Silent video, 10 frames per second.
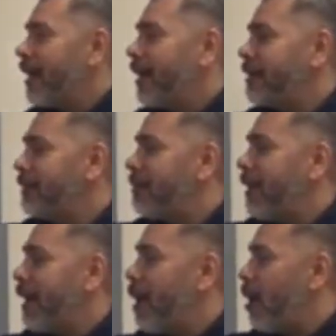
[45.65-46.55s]

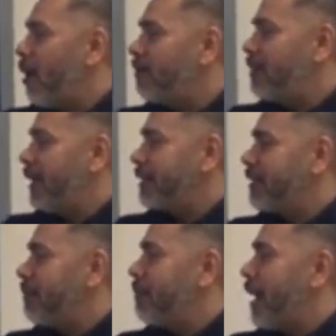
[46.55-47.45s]
classify
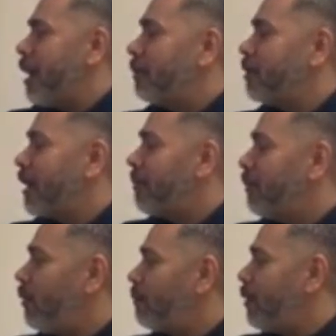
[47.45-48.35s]
objects by
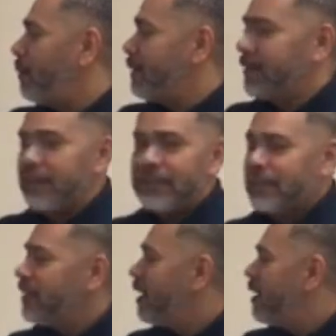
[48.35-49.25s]
observable
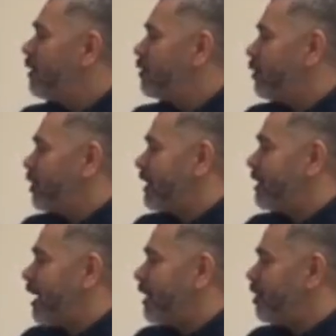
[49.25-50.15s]
properties such
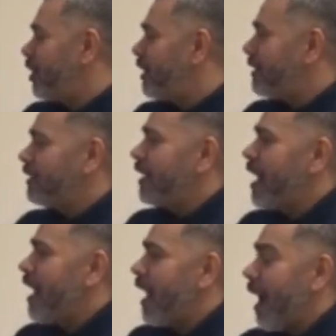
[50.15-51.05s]
as larger
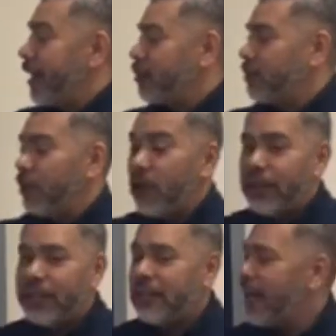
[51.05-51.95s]
and
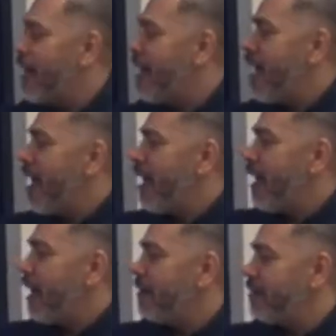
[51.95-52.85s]
smaller,
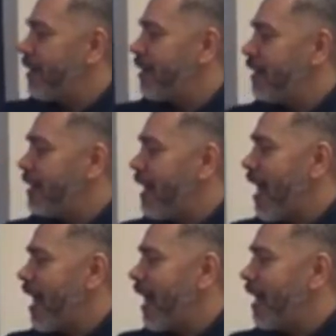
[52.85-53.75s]
heavier
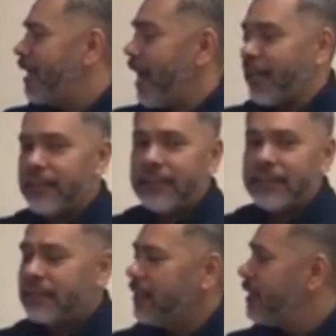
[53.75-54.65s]
and
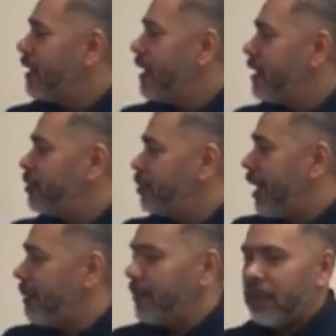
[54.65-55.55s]
lighter,
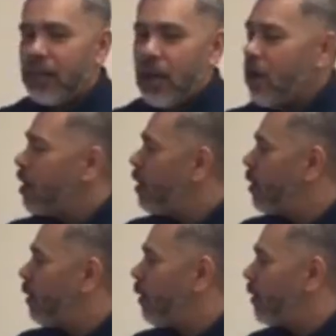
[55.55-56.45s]
shape,
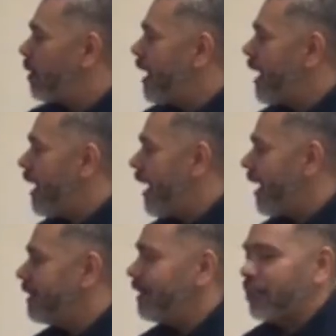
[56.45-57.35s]
color,
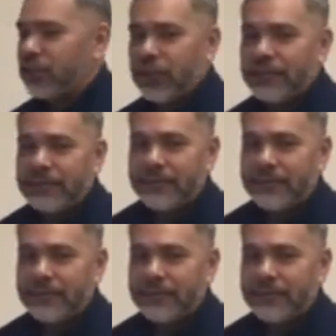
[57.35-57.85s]
and texture.